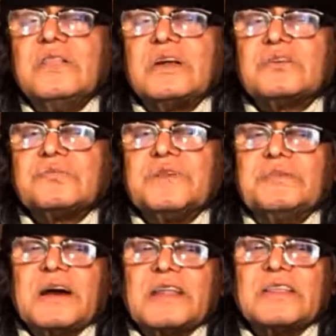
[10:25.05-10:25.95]
that of the
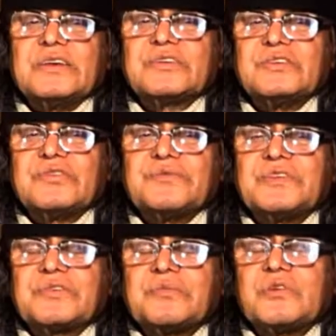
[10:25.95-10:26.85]
Bangladeshis of
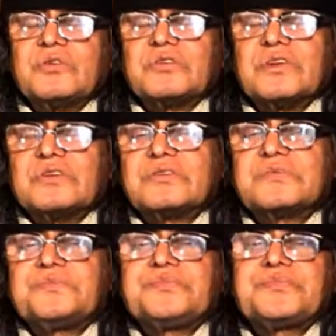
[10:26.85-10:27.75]
the subcontinent.